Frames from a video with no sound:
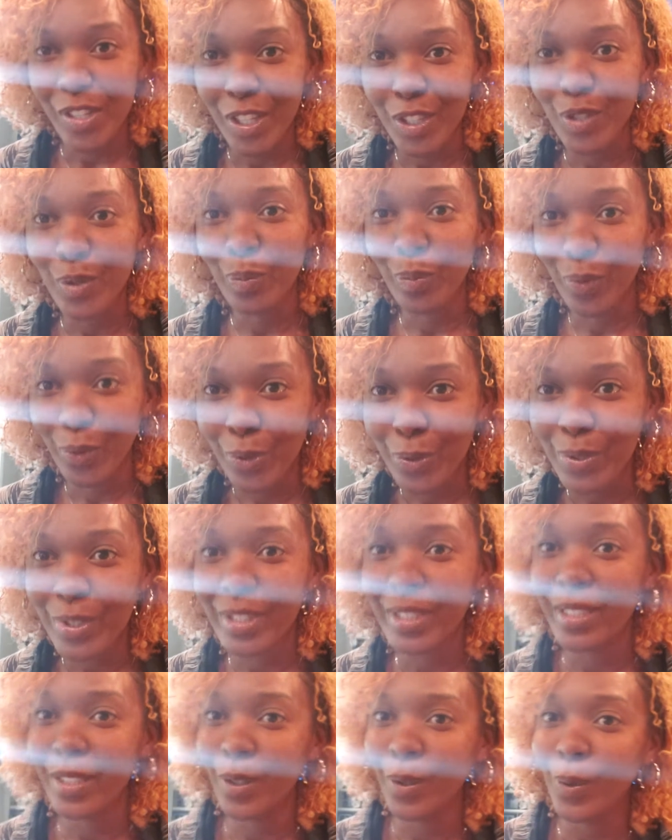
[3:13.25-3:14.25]
there's no
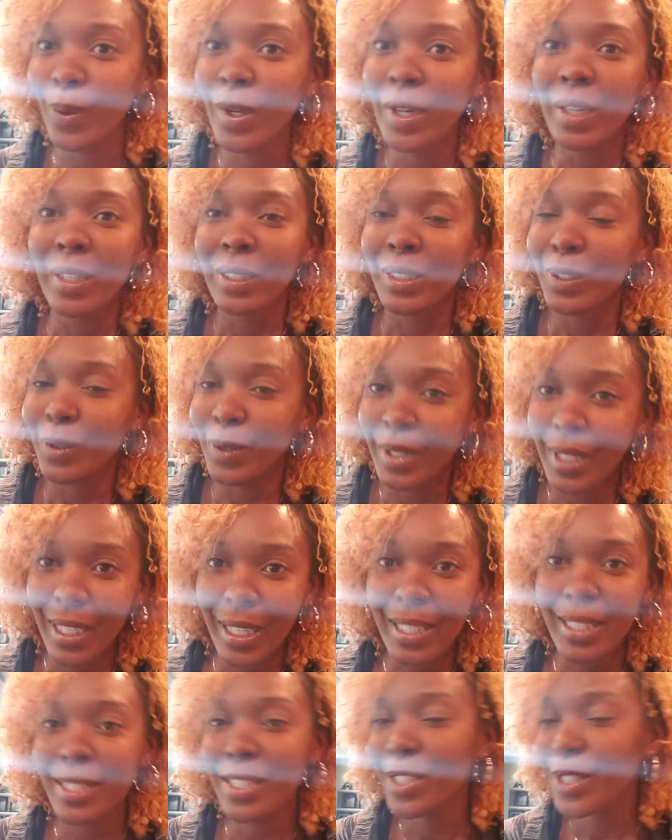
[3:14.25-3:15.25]
bruises, no
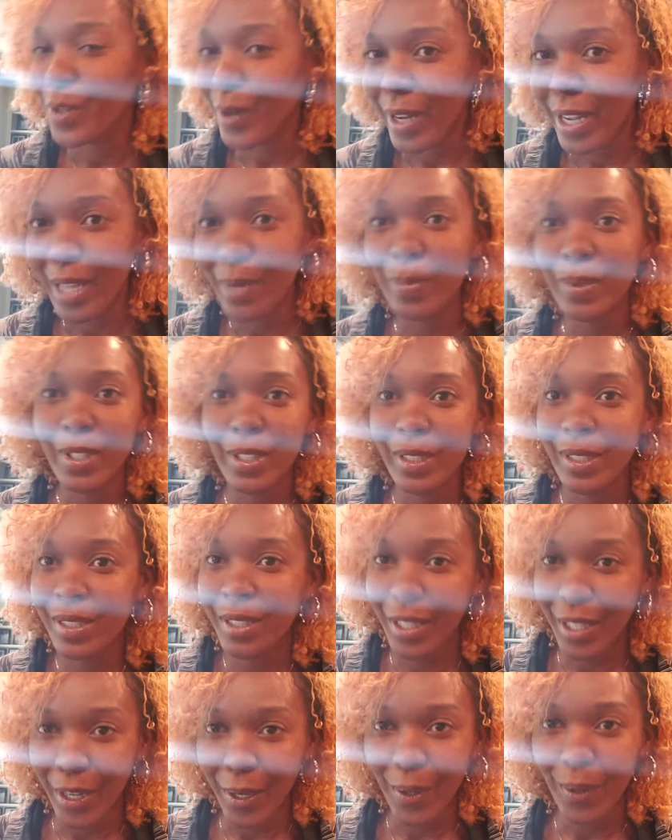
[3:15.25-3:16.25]
cuts, scrapes,
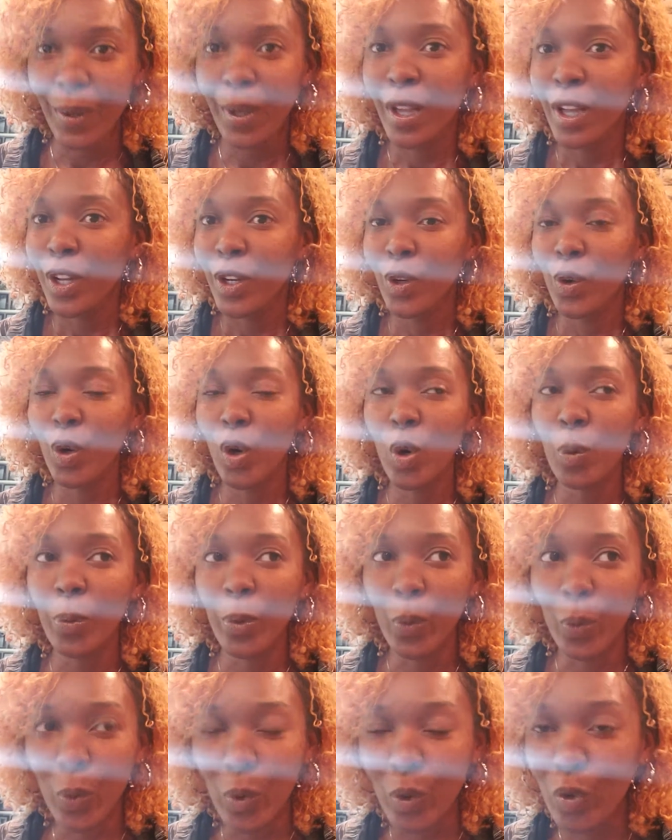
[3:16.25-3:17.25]
no
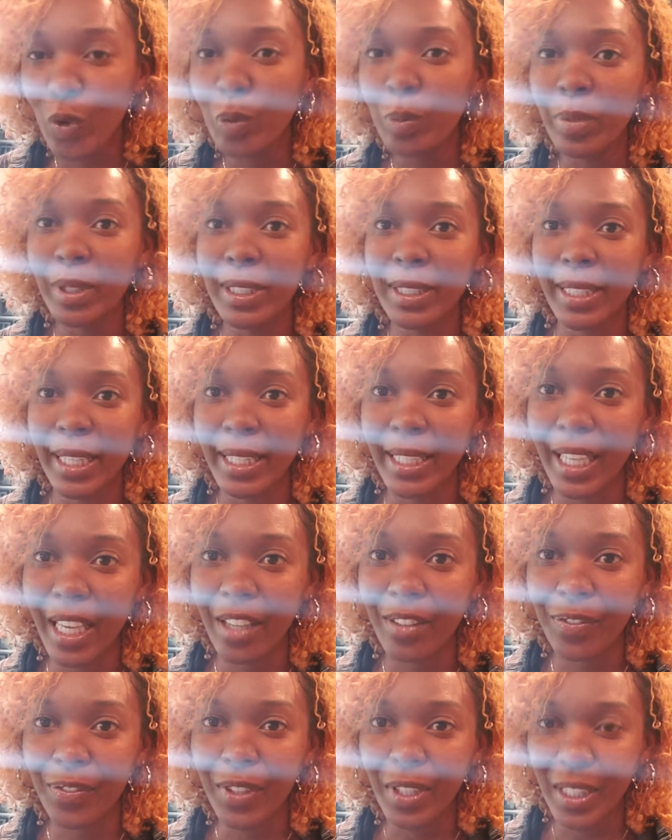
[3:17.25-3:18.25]
open wound because I
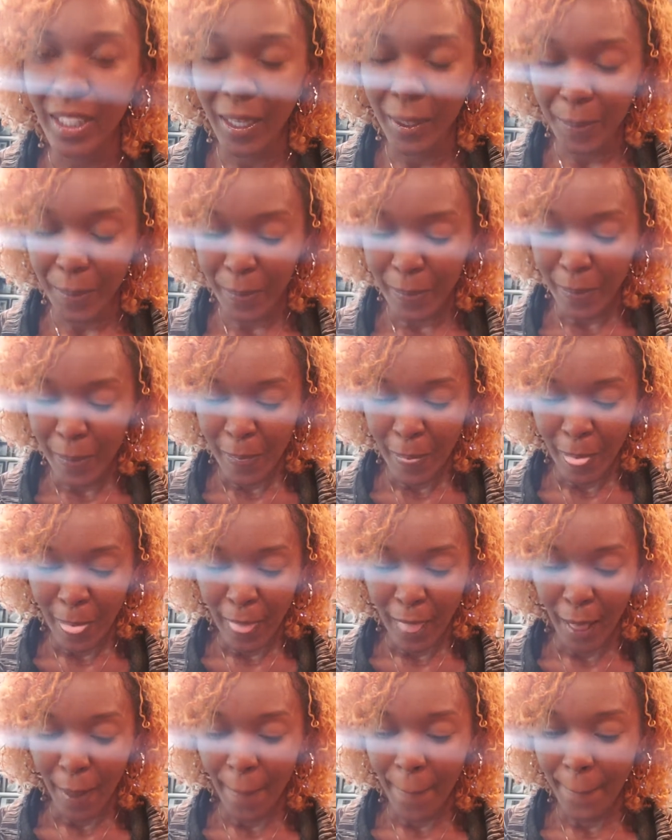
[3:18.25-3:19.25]
can't feel it.
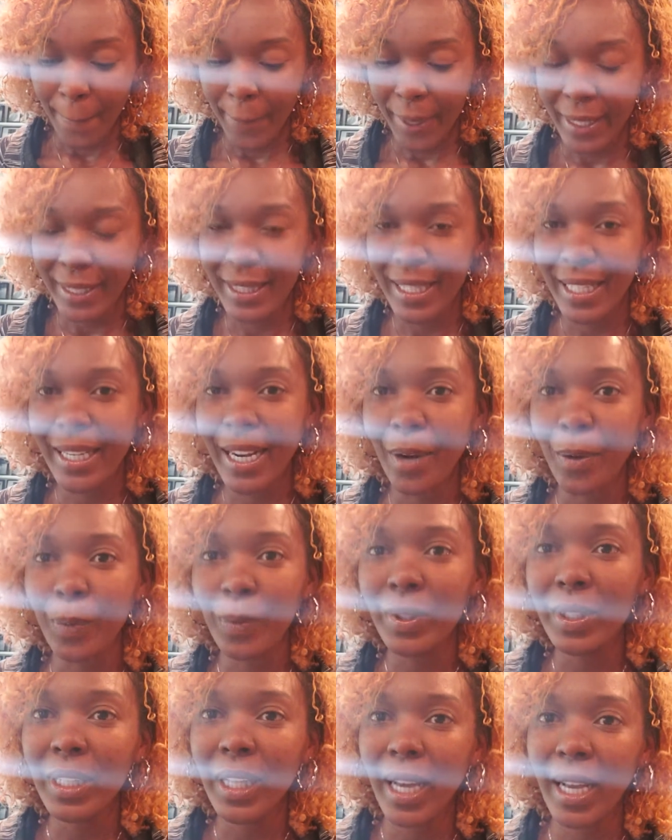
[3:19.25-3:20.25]
But then I
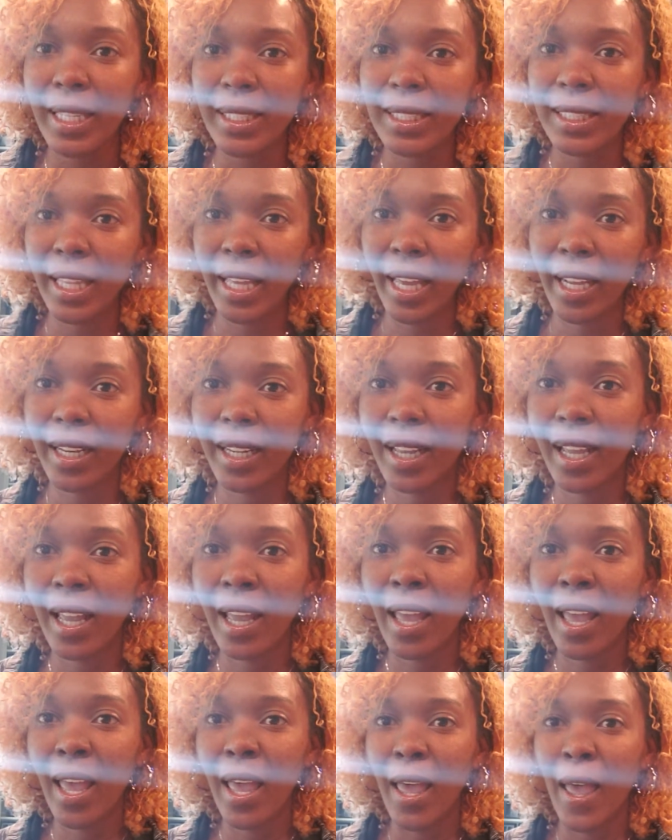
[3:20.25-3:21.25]
realized that
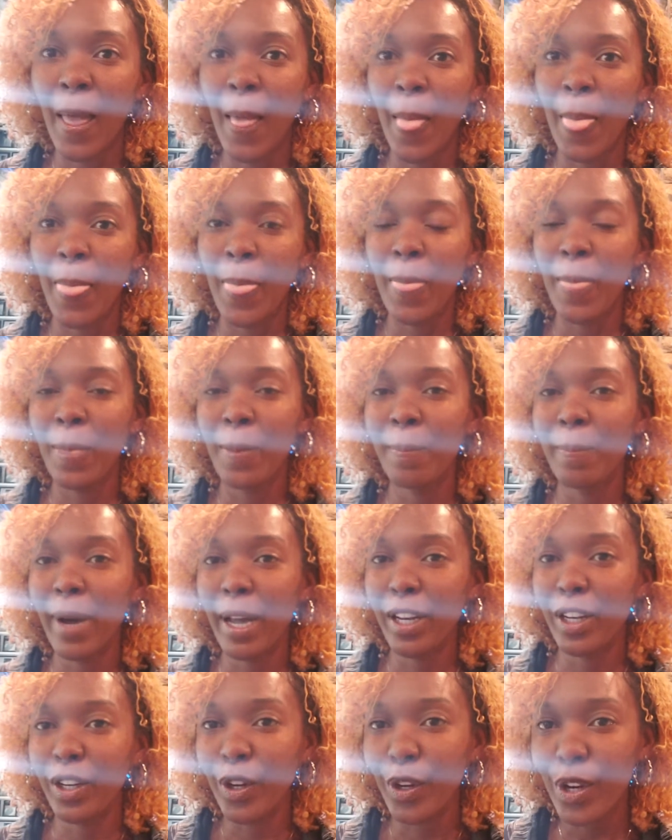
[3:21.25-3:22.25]

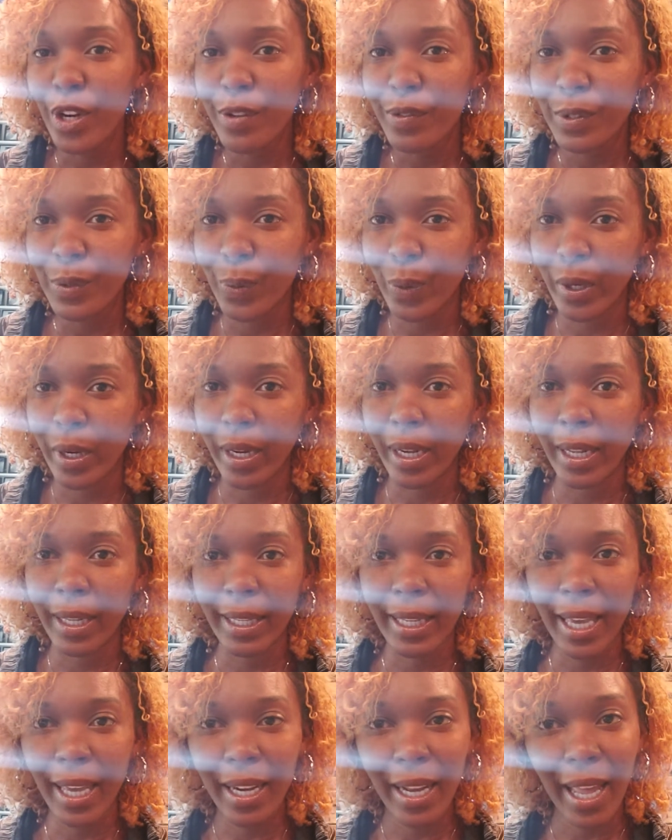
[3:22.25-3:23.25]
my nerves were
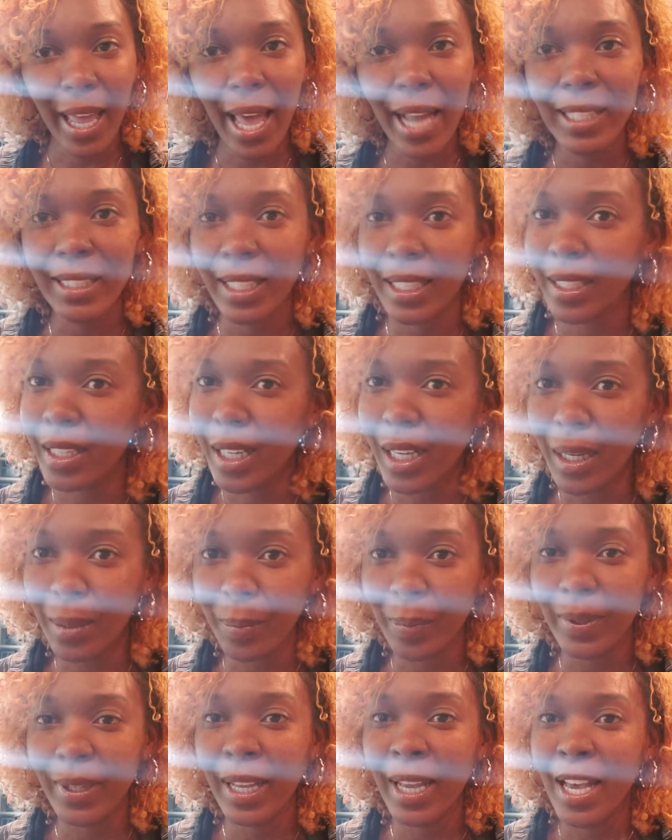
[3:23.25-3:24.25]
kind of acting
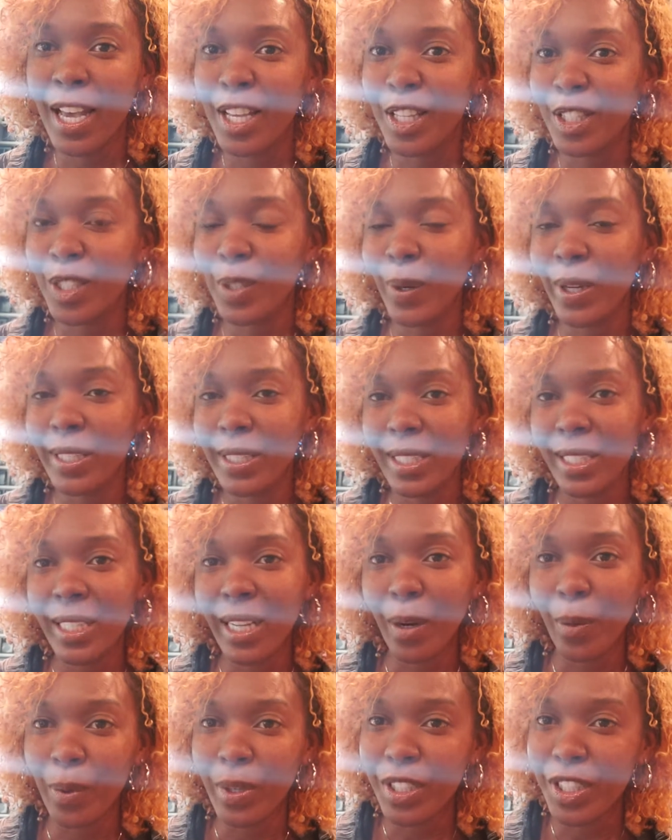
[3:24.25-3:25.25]
up. So I
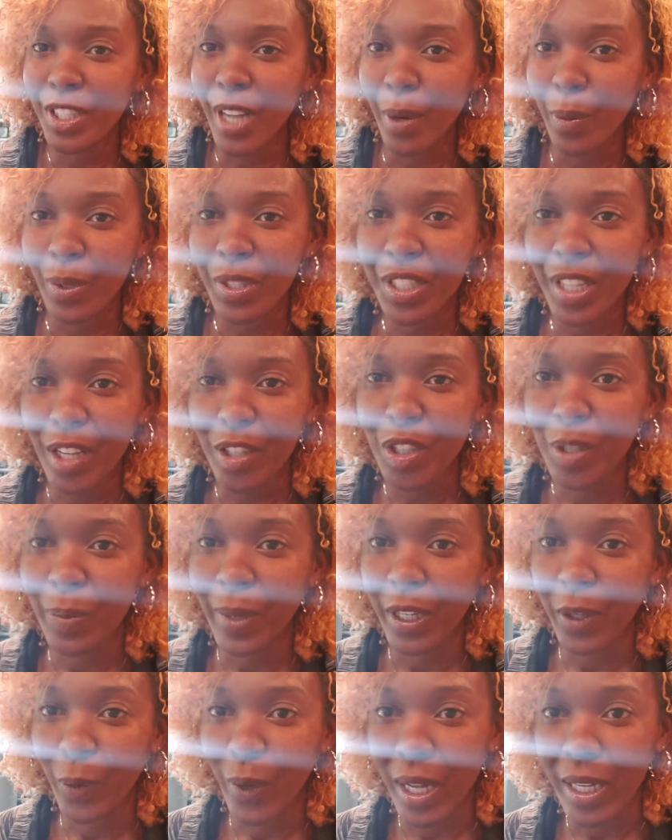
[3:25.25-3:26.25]
did. I reached out to
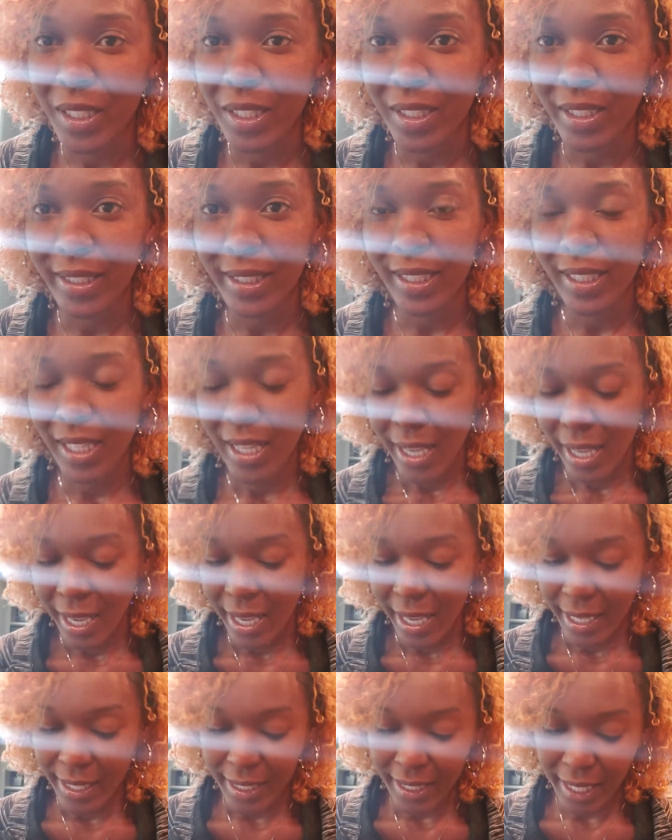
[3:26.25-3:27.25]
my neurologist
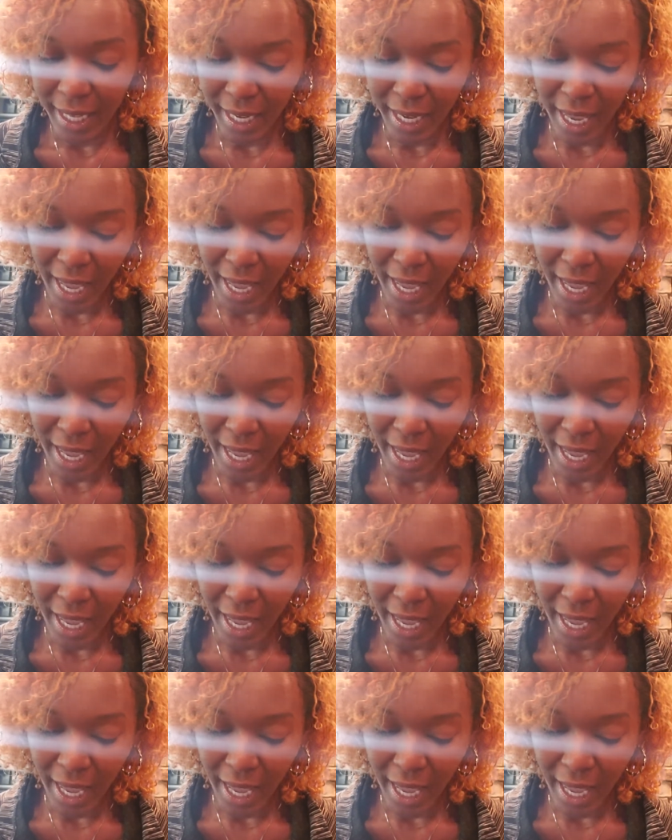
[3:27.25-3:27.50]
and said,